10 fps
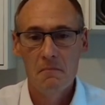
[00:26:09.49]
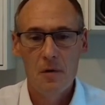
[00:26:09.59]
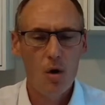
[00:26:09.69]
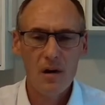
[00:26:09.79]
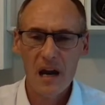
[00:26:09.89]

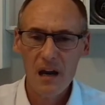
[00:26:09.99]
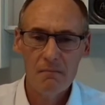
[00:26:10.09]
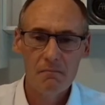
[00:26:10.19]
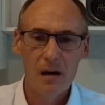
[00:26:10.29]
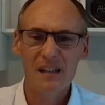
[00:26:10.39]
Okay,
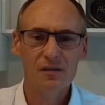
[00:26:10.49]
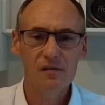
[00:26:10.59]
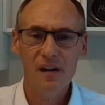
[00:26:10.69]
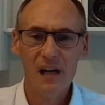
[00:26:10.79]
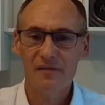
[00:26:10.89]
I
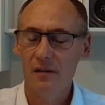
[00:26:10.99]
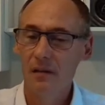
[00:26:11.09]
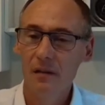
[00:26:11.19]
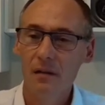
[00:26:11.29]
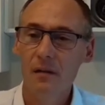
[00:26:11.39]
survived,
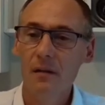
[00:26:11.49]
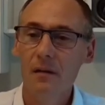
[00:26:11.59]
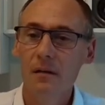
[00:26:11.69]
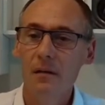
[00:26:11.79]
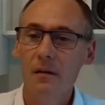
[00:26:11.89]

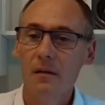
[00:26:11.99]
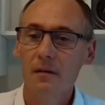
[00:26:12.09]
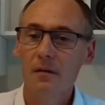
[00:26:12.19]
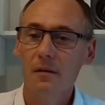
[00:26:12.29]
you